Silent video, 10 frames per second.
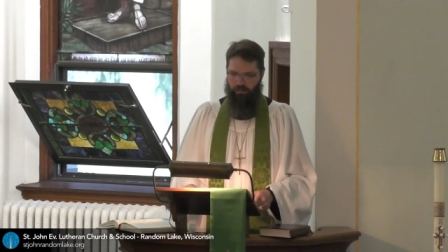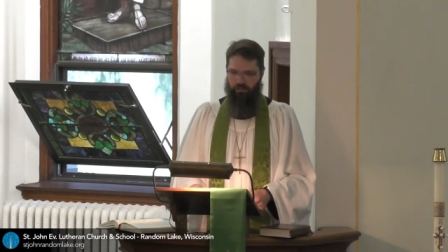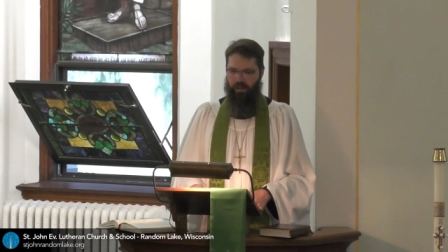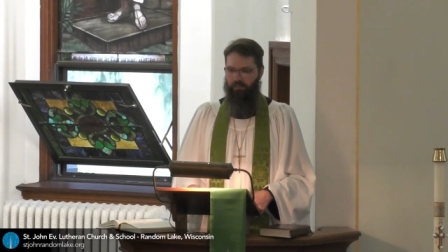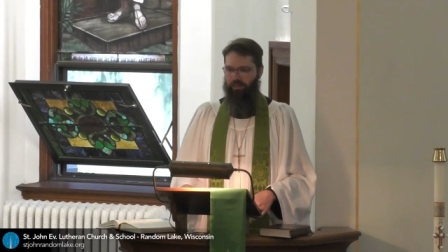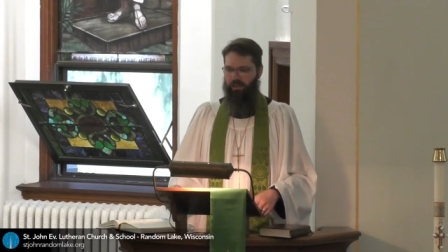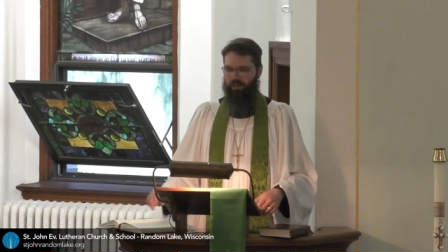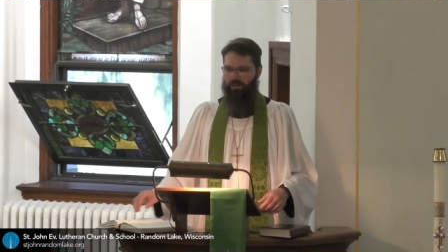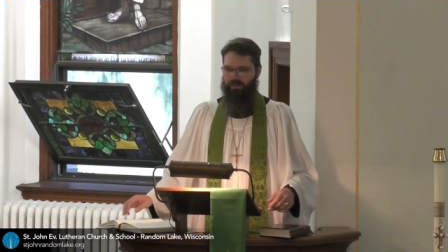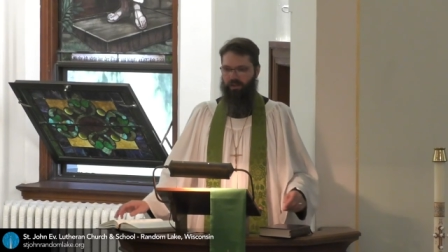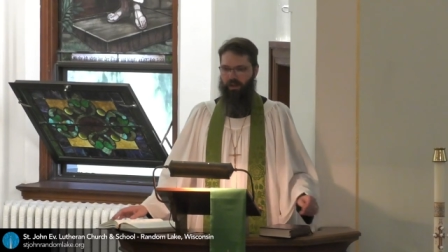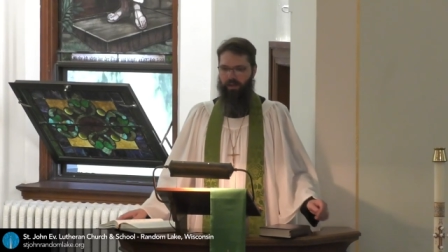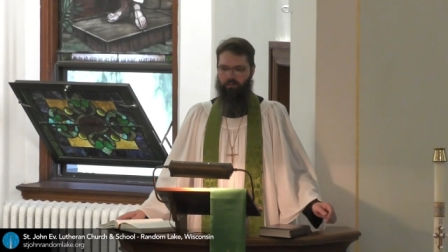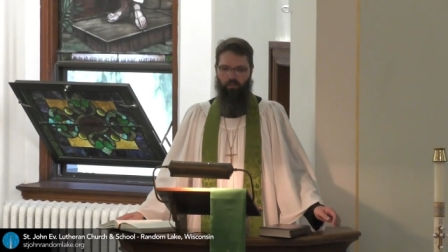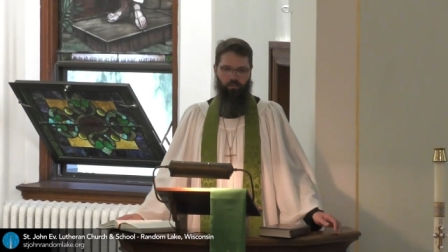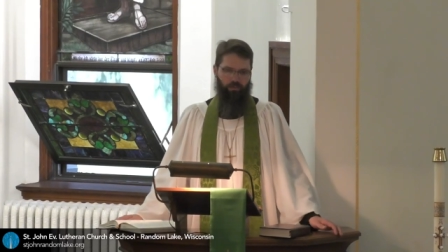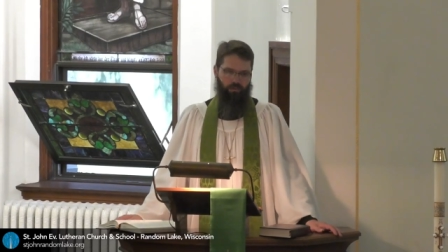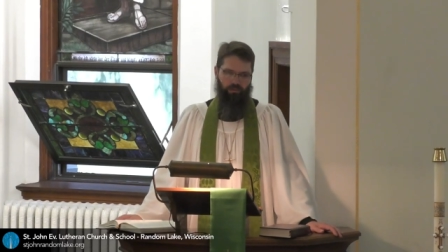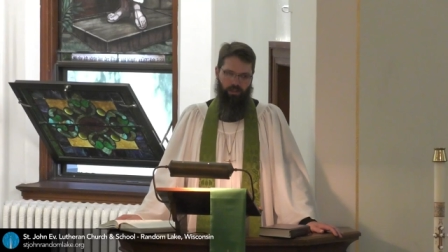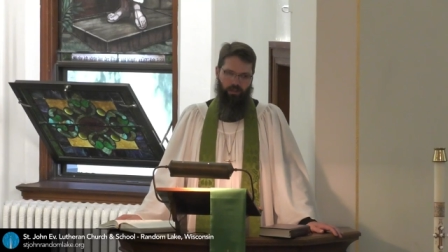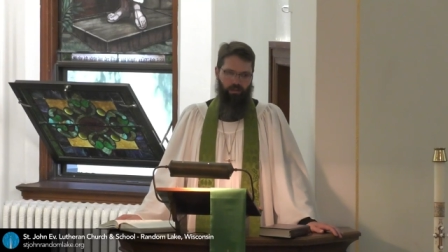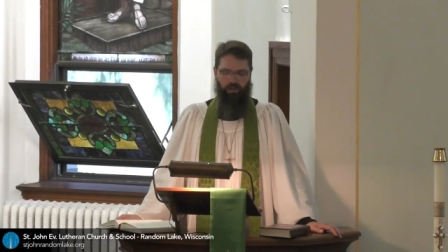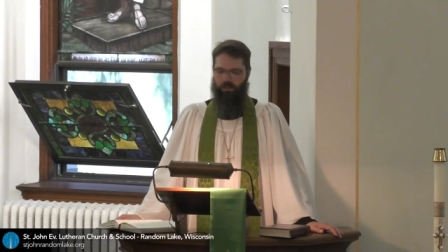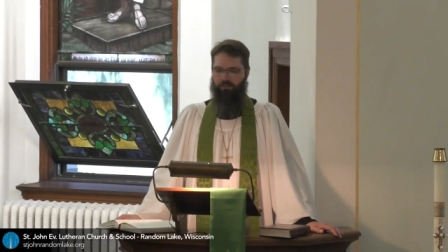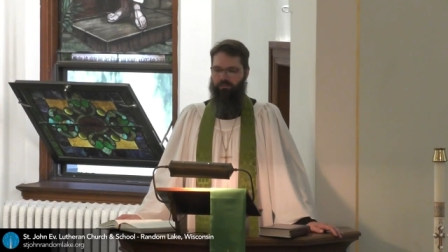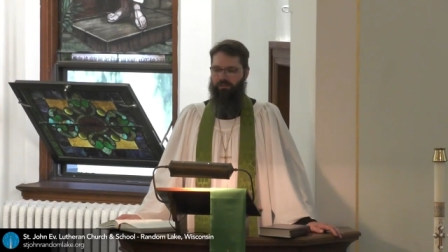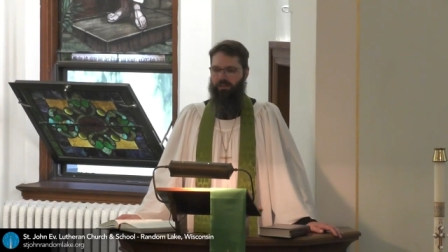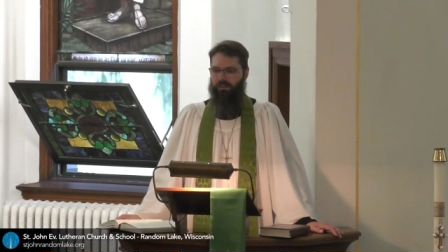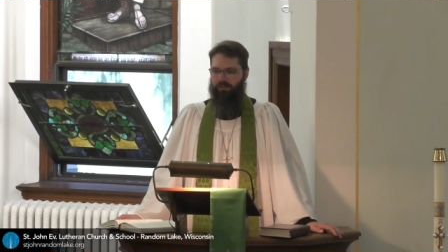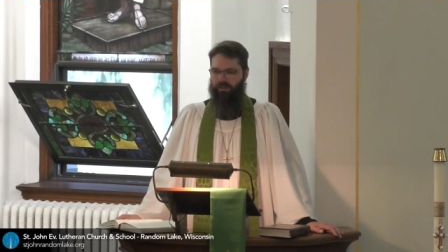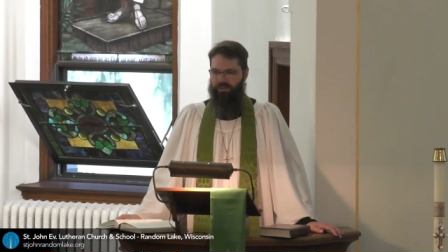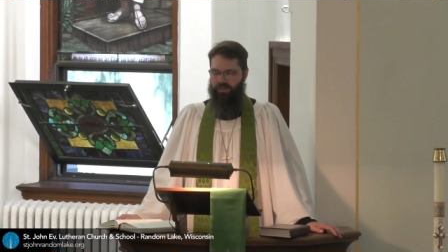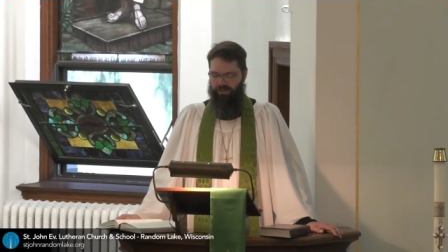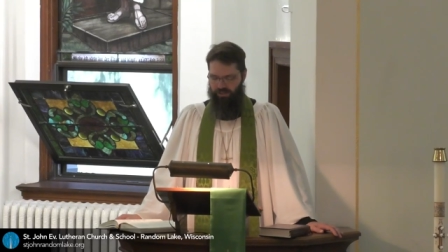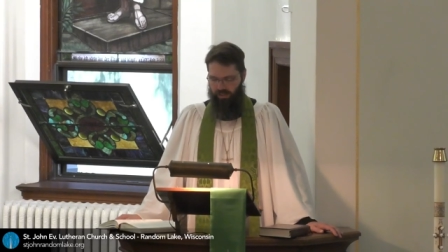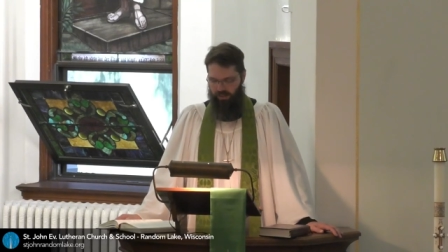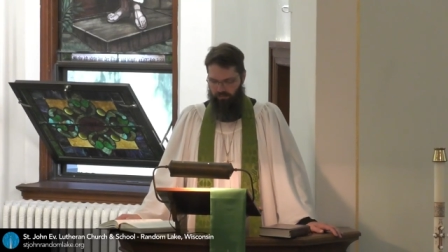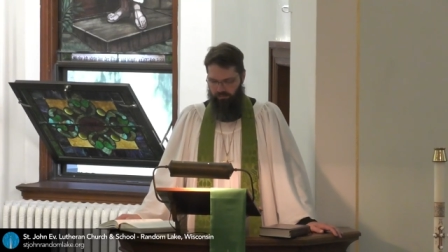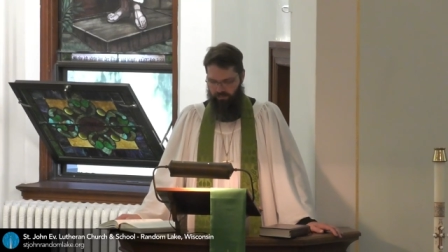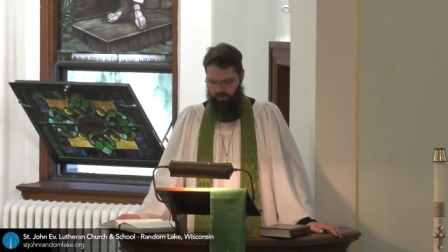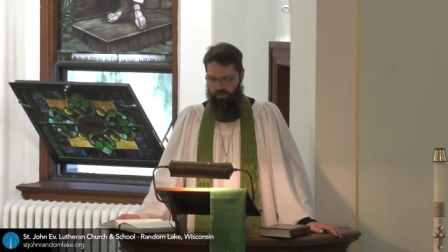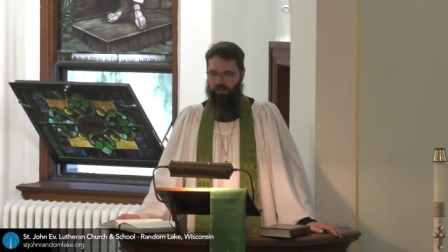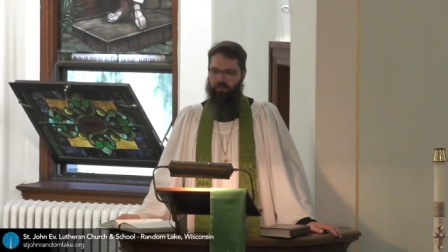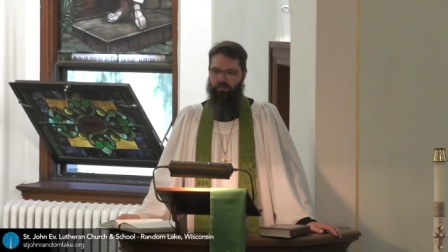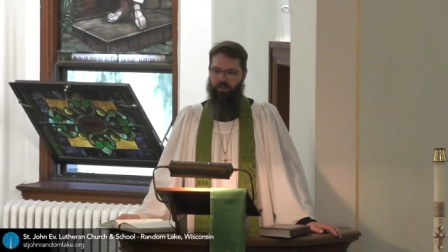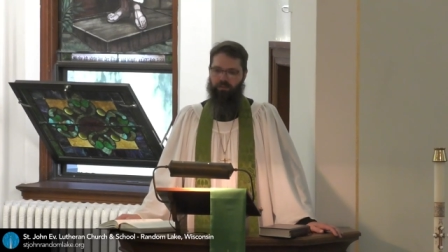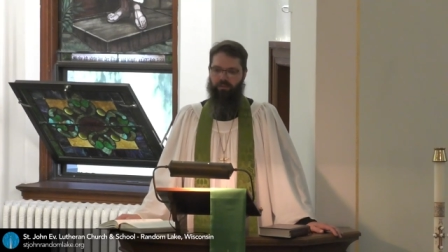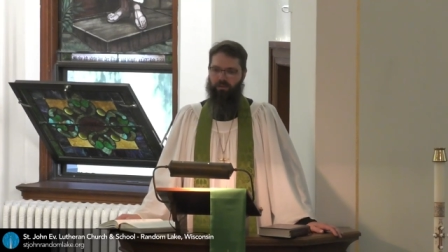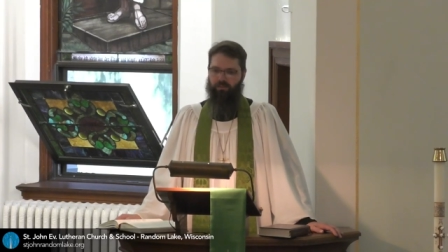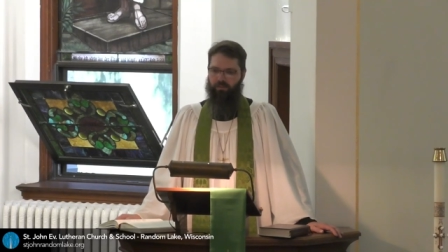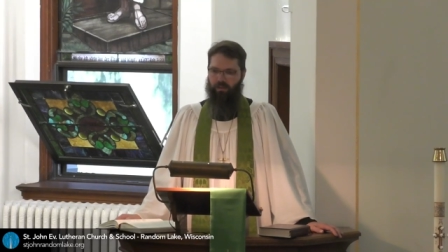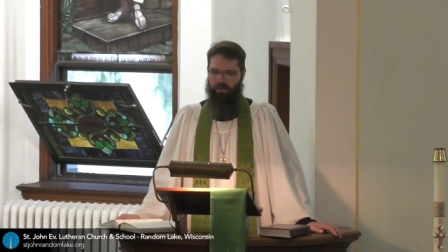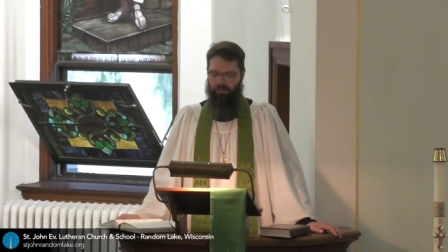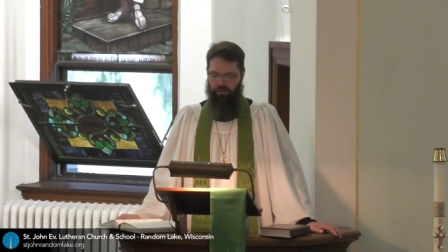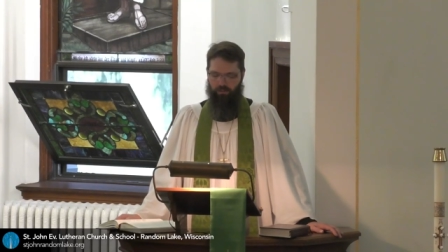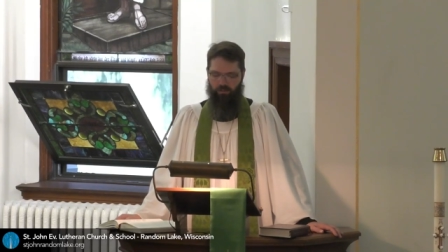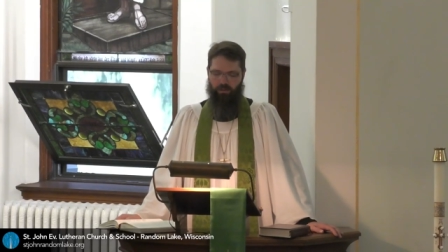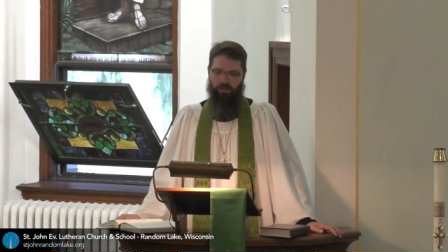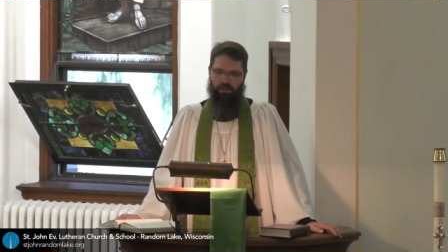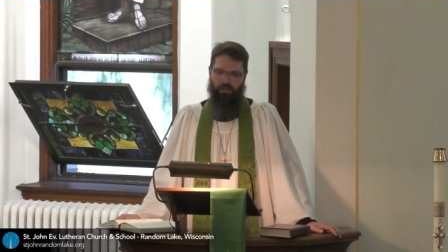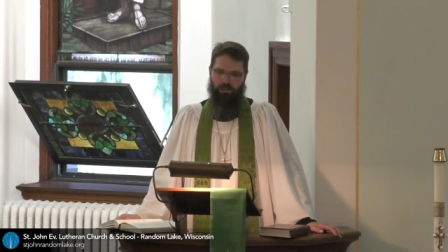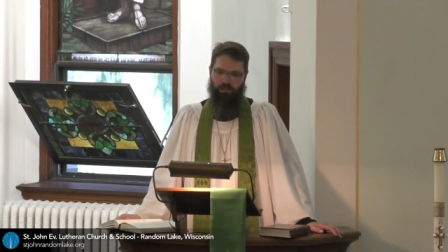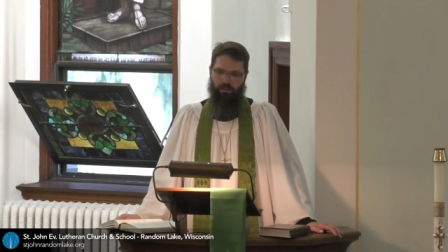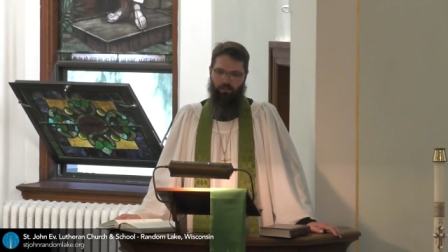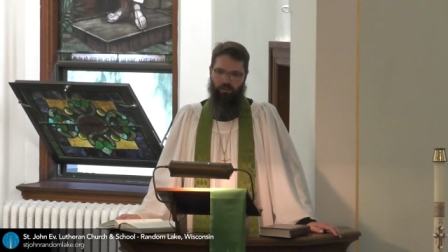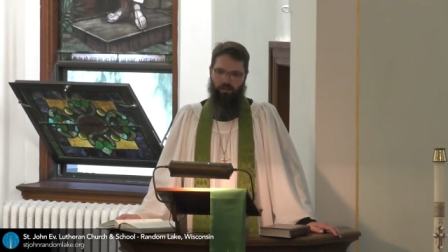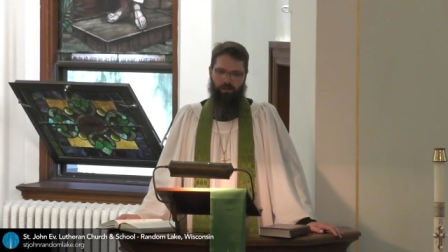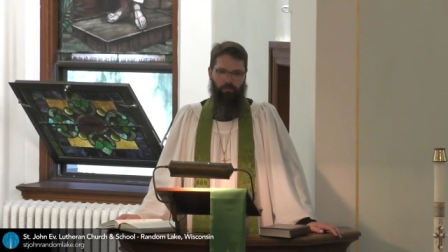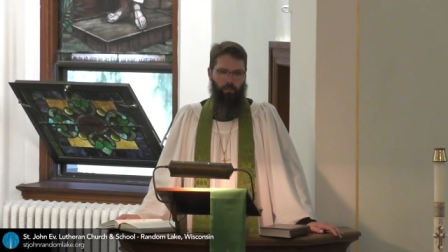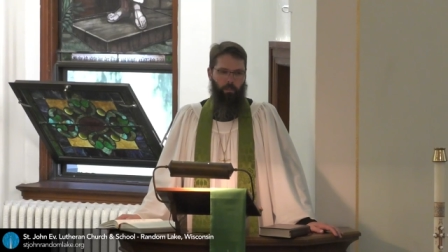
not because I am worthy of this esteem to be the mother of, of our Lord, or